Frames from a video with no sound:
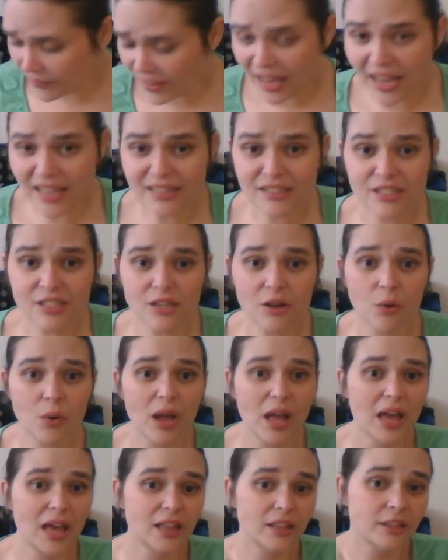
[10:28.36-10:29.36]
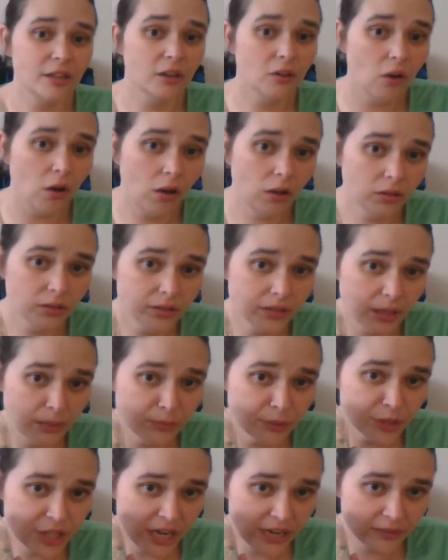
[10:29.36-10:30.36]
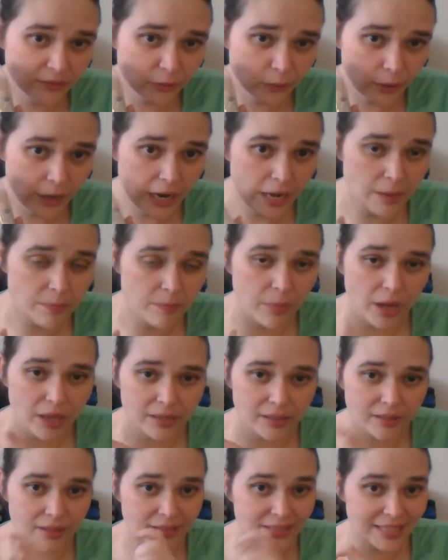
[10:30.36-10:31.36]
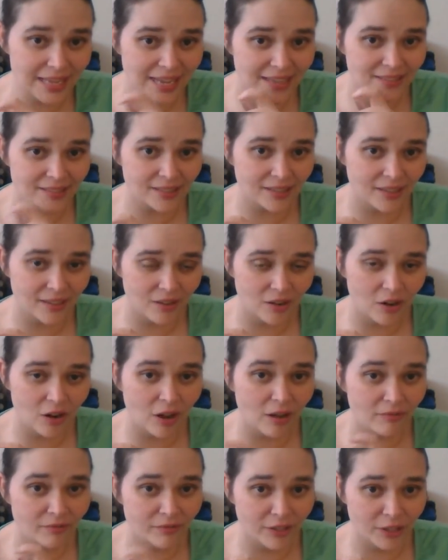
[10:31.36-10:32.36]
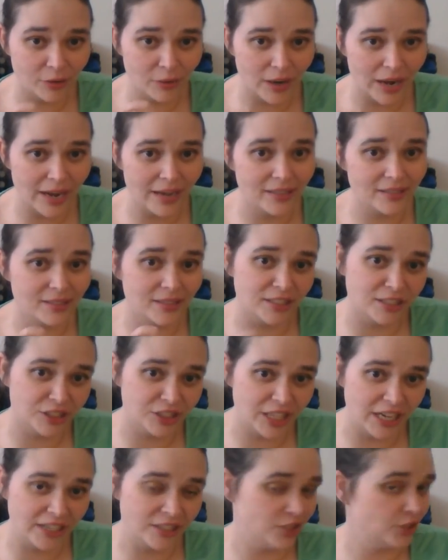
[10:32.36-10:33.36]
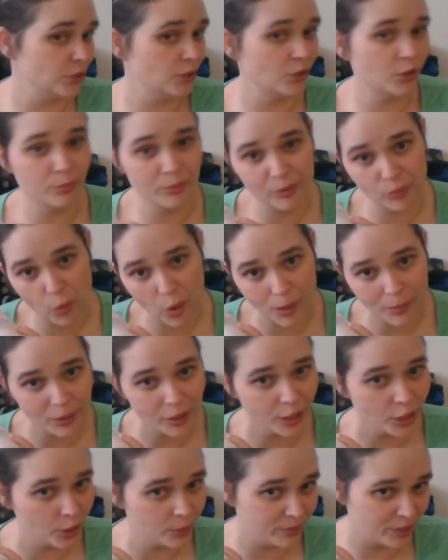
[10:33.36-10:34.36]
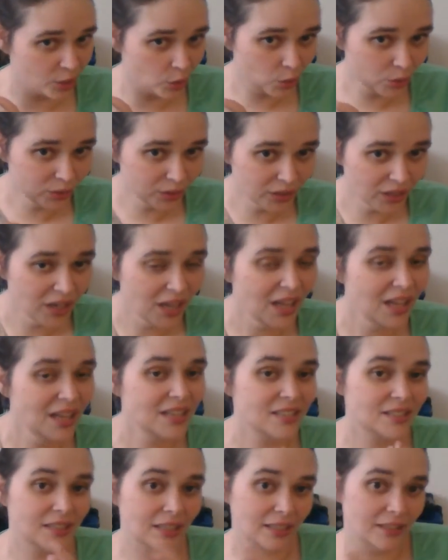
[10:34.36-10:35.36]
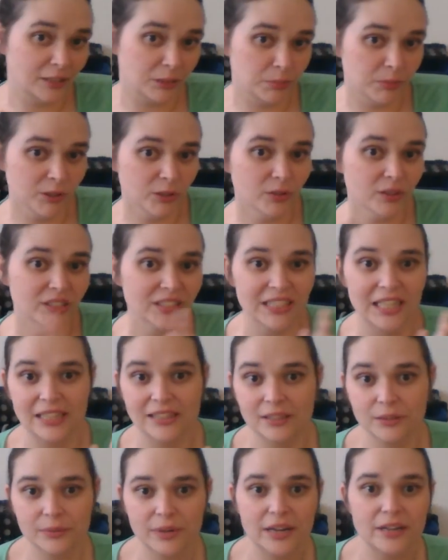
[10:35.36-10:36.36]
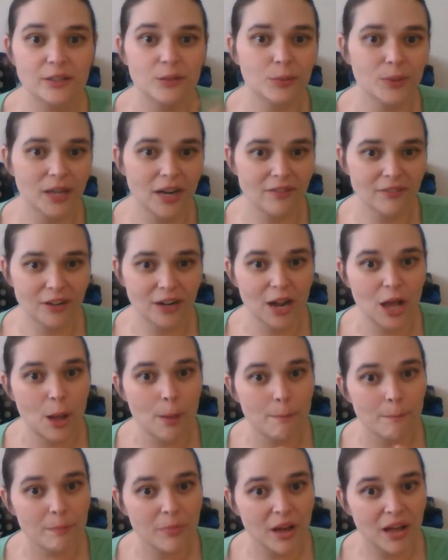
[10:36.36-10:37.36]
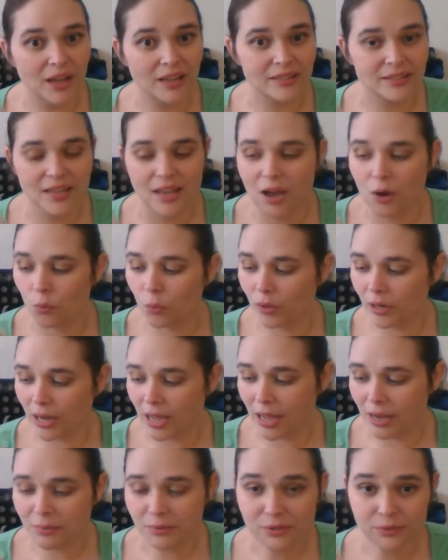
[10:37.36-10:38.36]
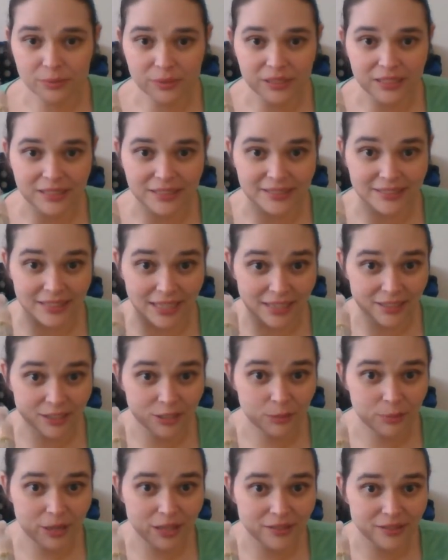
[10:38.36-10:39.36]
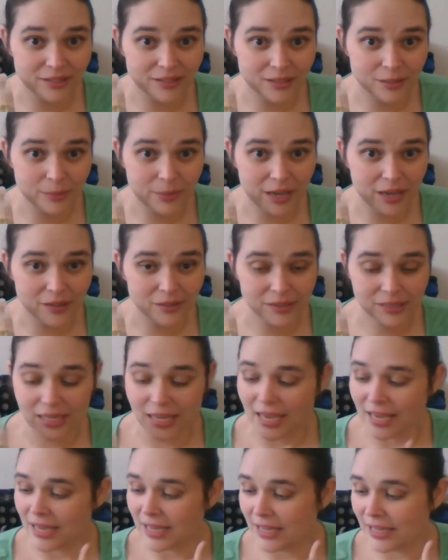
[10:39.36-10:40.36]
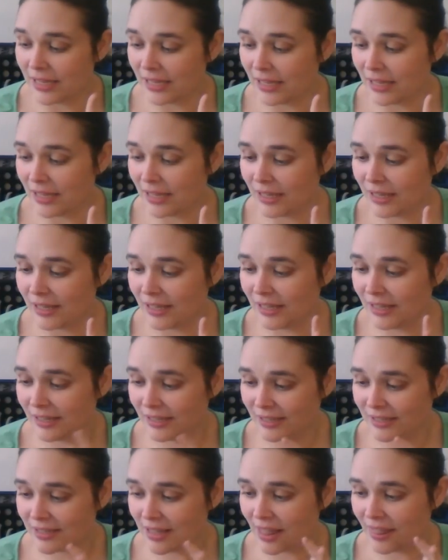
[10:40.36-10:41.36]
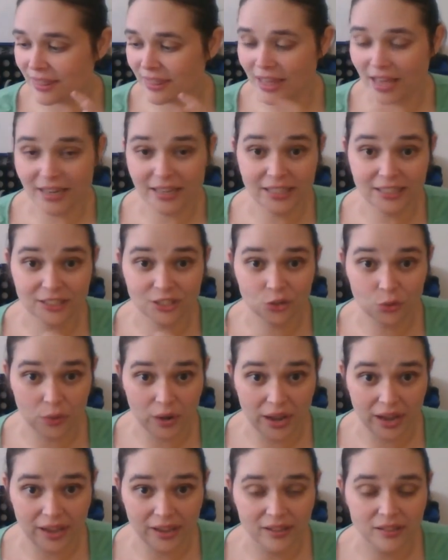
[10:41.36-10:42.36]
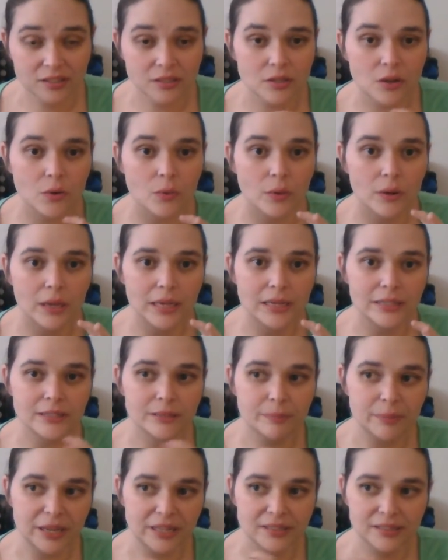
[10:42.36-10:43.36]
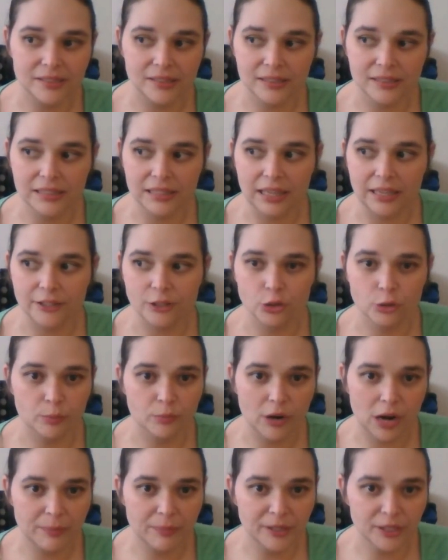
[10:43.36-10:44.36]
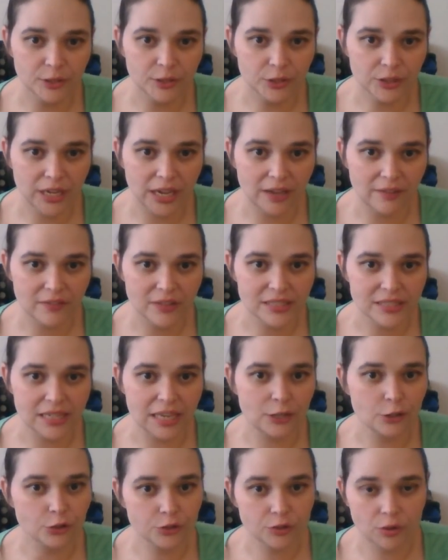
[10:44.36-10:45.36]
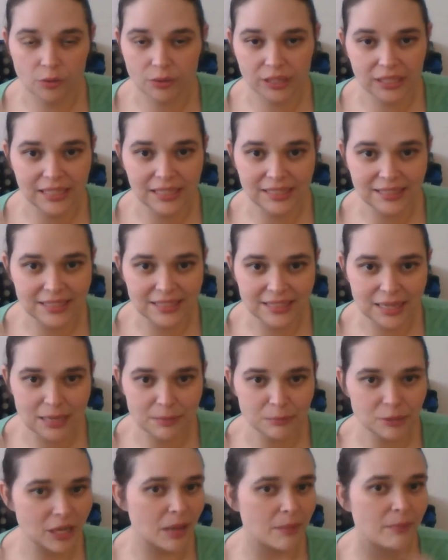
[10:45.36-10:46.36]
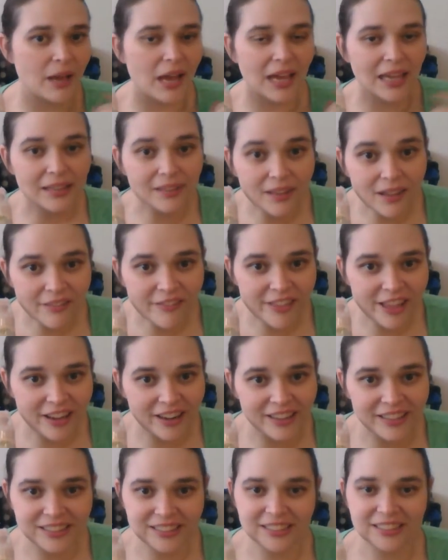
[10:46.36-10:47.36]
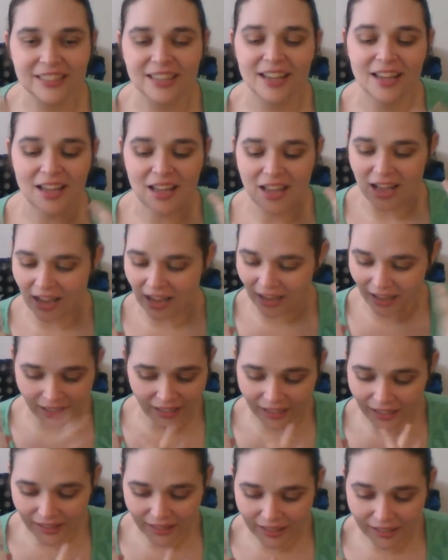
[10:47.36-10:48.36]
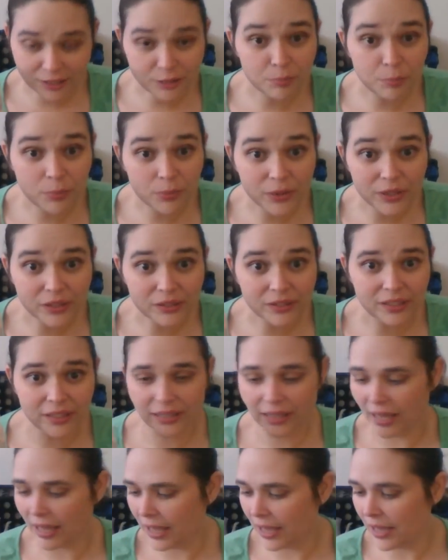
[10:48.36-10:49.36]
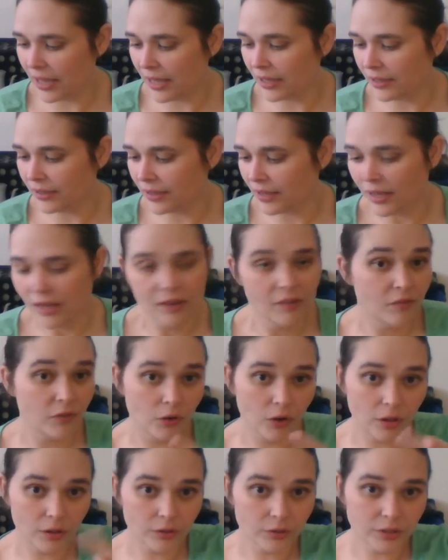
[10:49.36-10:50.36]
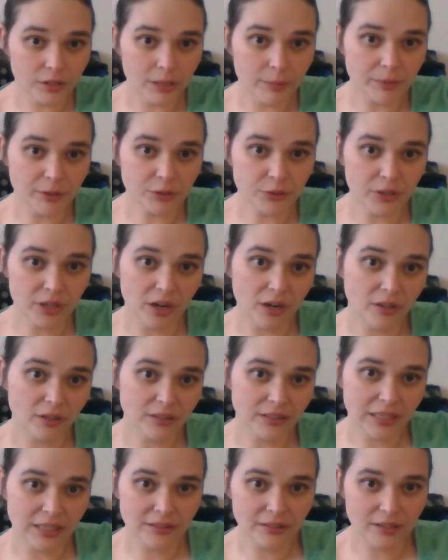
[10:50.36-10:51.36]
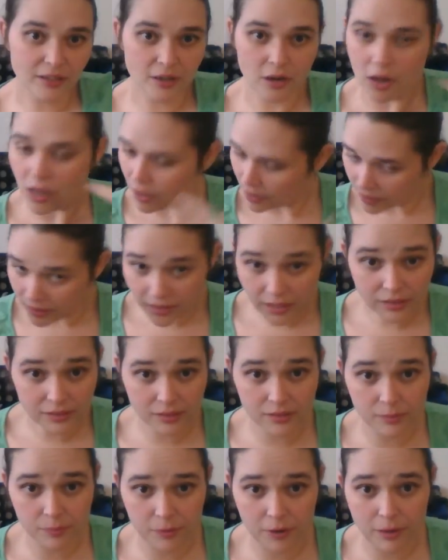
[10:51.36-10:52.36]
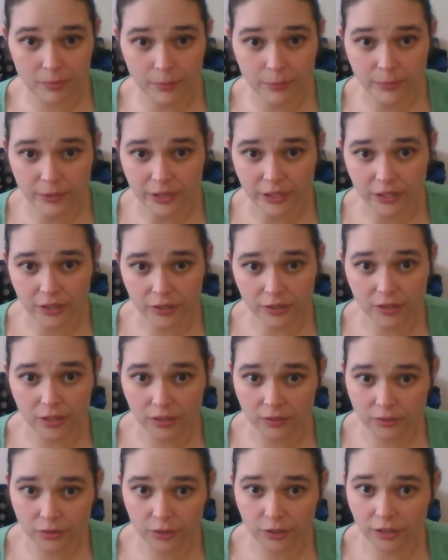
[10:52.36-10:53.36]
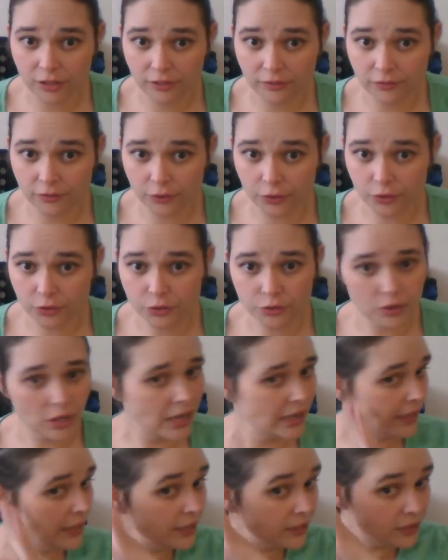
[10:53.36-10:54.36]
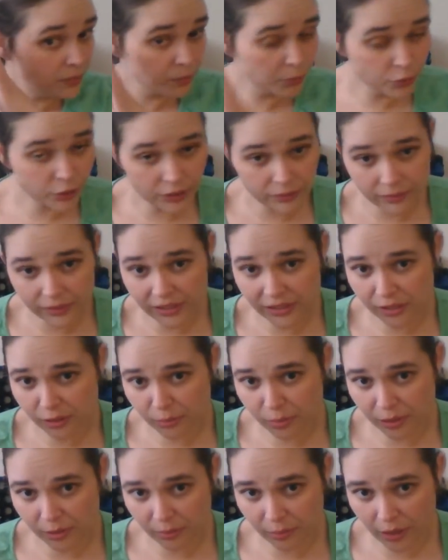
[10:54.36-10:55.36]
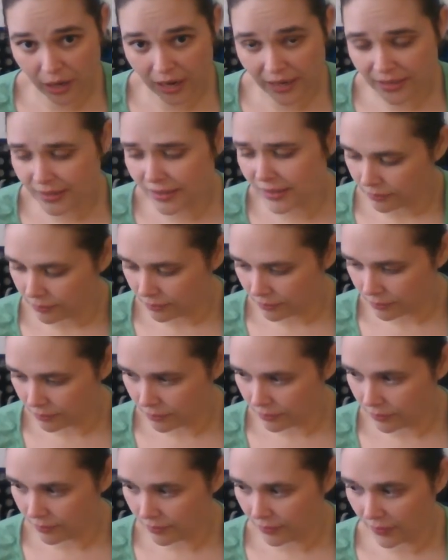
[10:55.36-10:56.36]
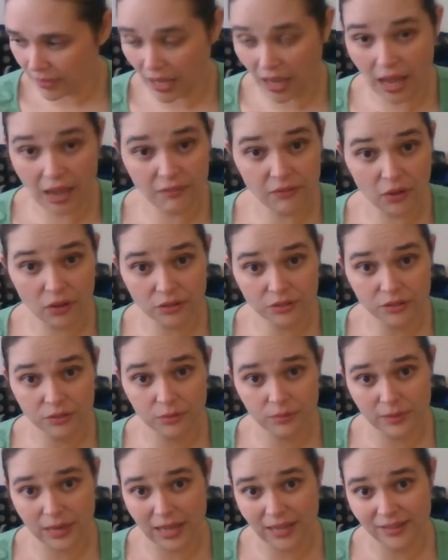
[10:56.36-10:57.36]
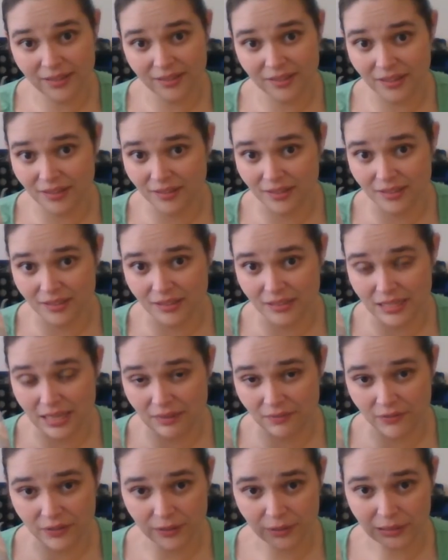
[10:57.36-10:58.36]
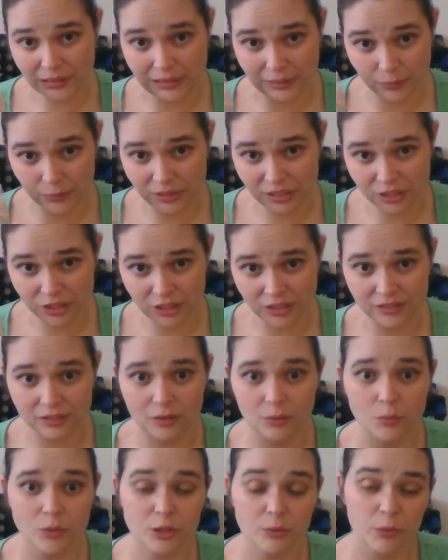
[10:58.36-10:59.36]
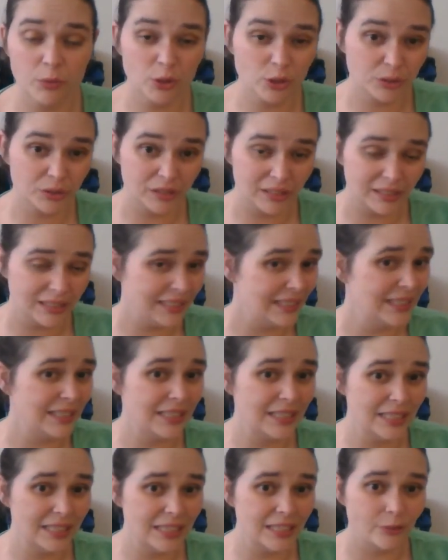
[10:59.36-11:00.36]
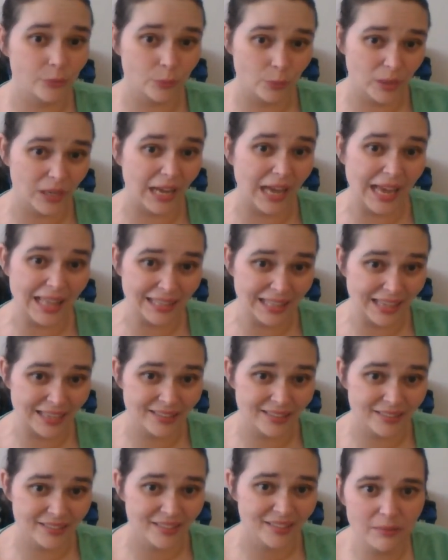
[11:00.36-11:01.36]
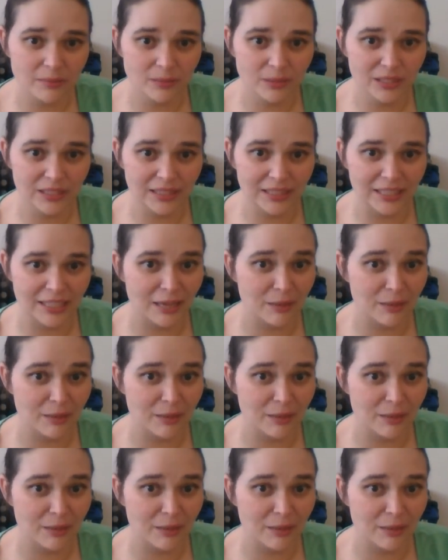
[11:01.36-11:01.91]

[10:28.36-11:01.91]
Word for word: And so they're all some shade of gray, but the tint of the gray is going to change. So it could be warmer, it could be cooler, slightly bluer, slightly redder, whatever. But what I was really excited about this about it is that it's gray. So it's basically like you're priming your canvas and you're toning it at the same time. I love that idea. I, that's brilliant. And for all those hippie tree huggers out there, this is probably a good alternative for you to try. It's pretty reasonably priced. I've also read that this is a very liquidy gesso, which personally is what I like. I really